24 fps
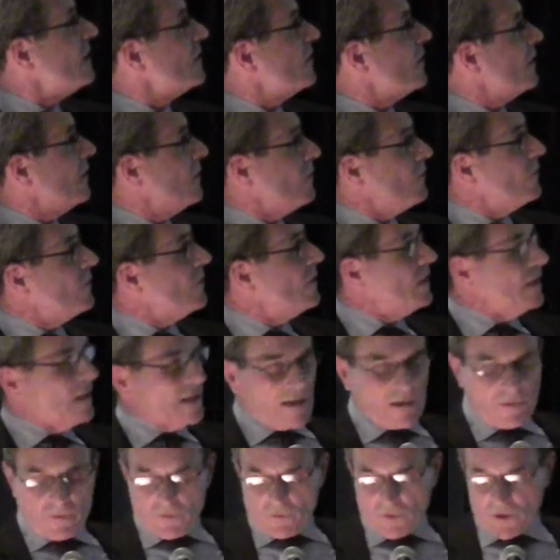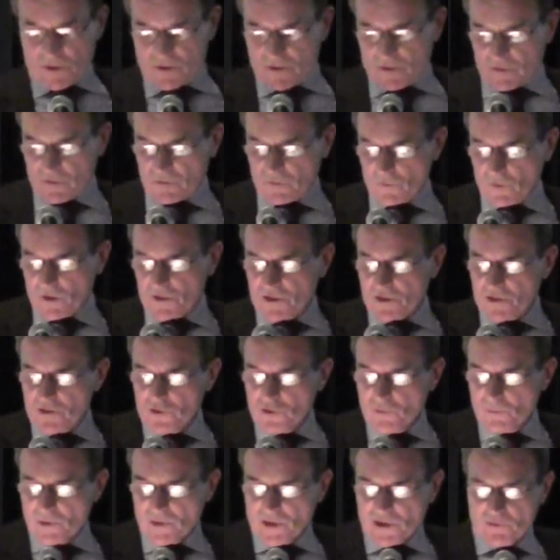So what the
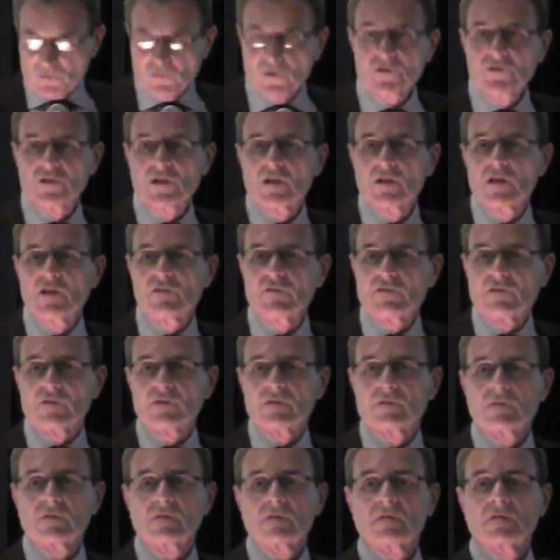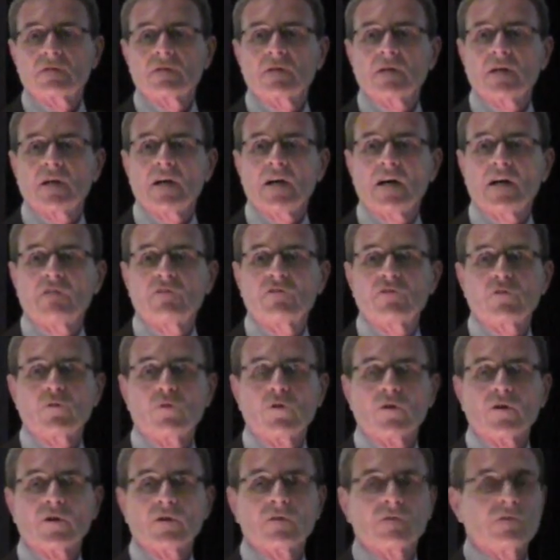new building will deliver
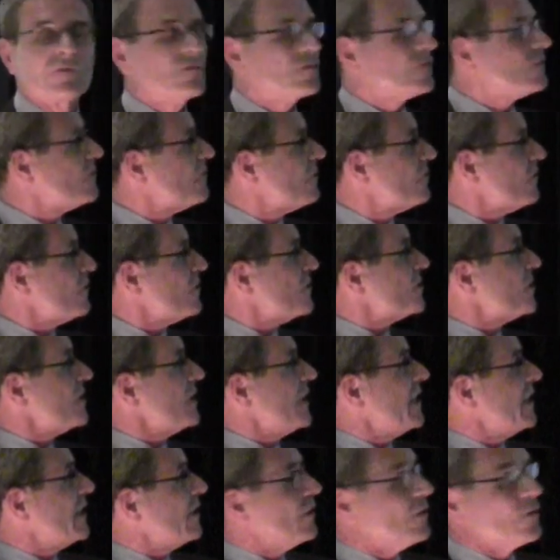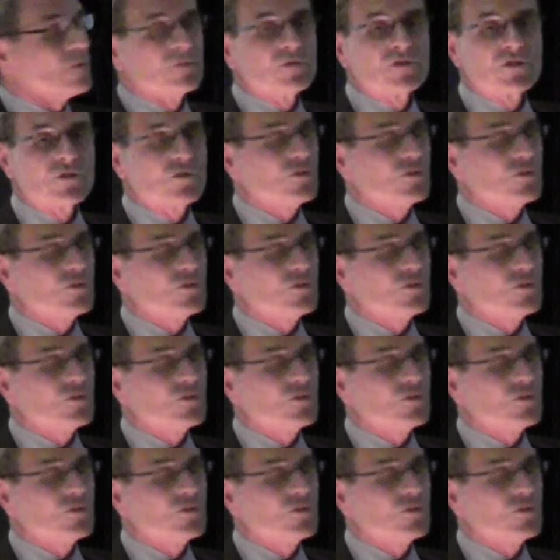for the Shenango